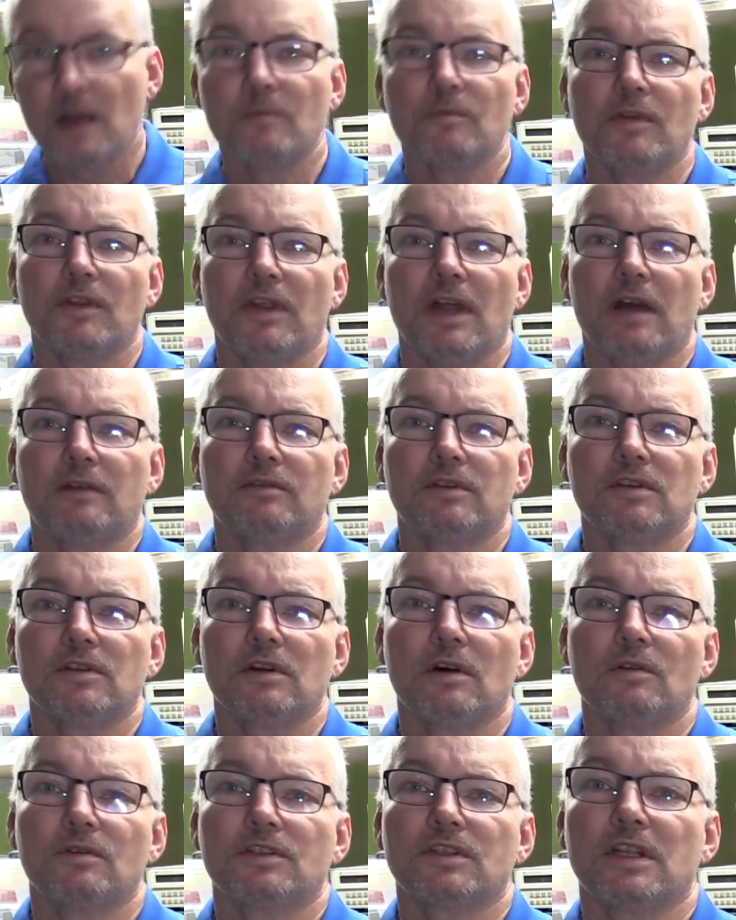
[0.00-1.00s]
but that
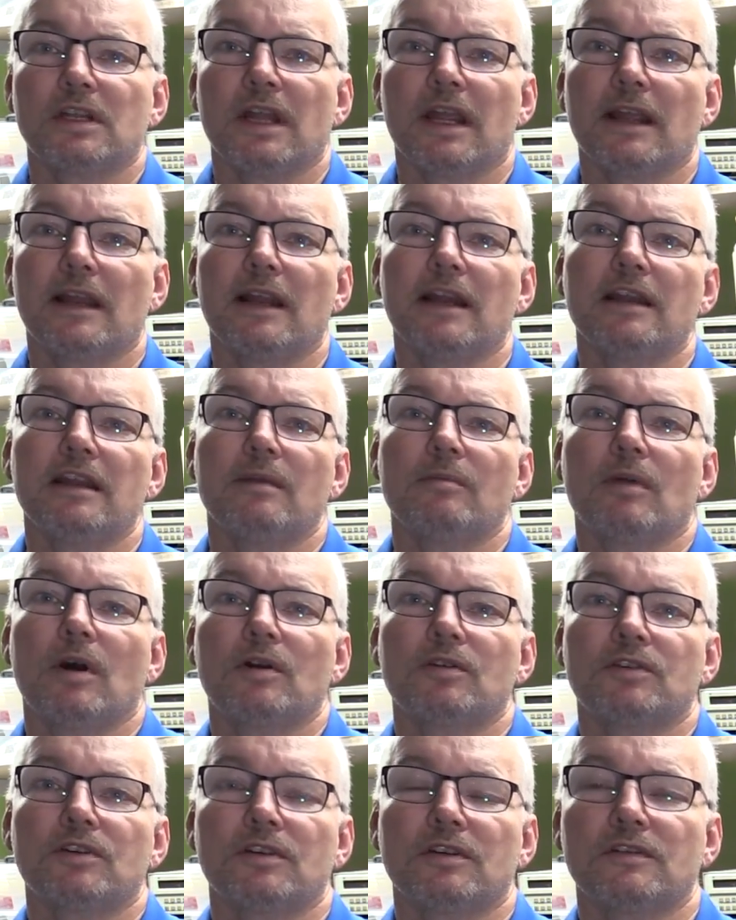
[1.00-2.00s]
results in a linear
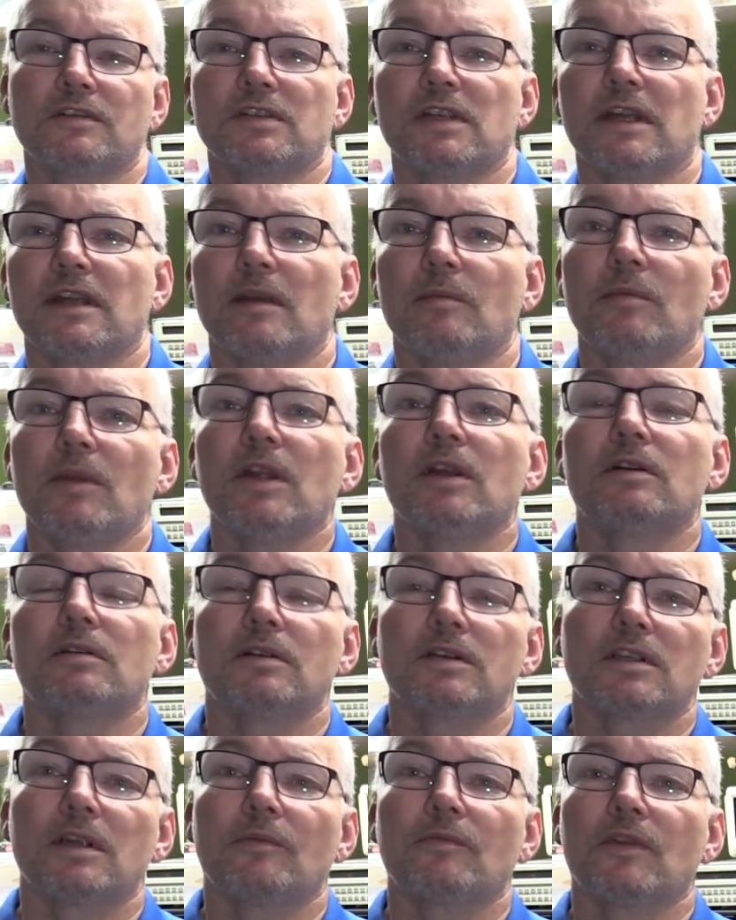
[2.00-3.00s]
motion of, say, a meter
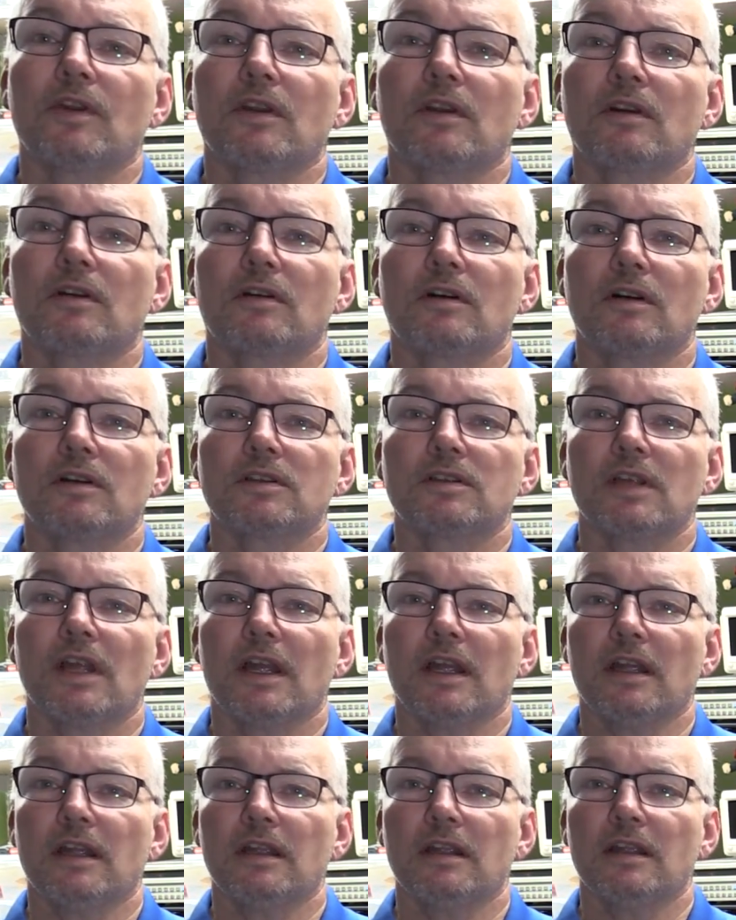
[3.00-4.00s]
or something across
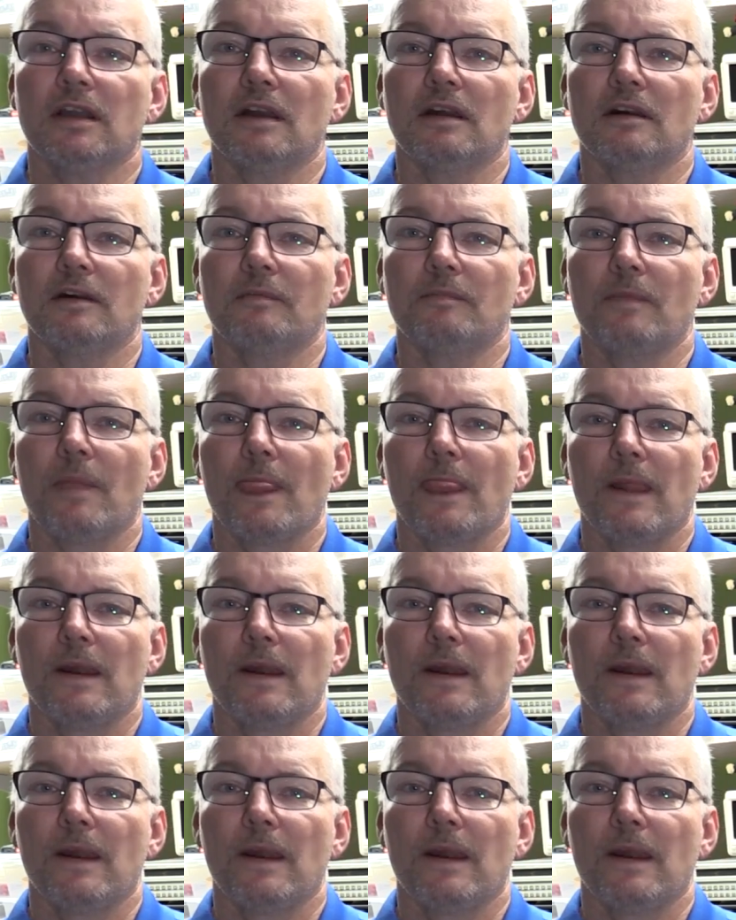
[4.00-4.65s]
a